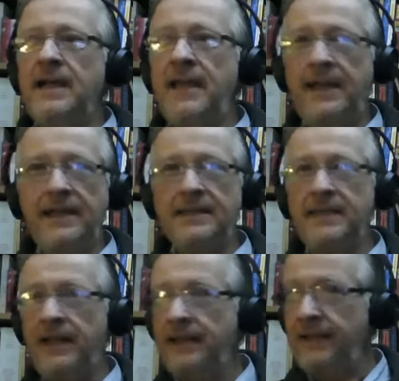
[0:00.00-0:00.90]
he
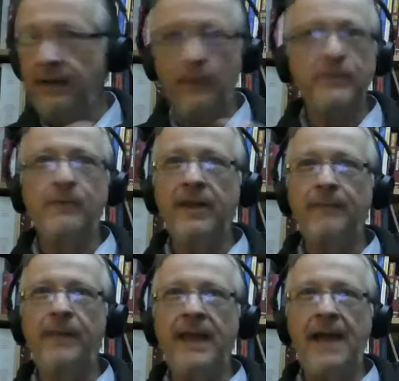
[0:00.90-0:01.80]
decided he had always wanted to
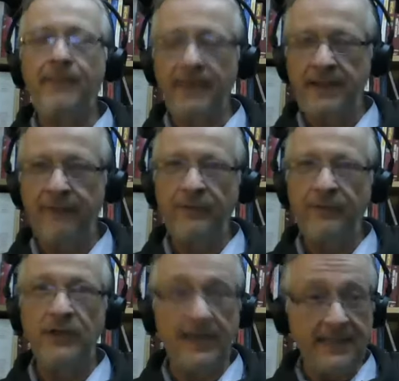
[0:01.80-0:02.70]
play Hamlet, never had the
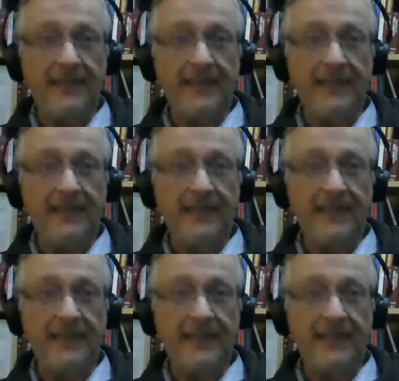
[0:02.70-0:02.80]
chance.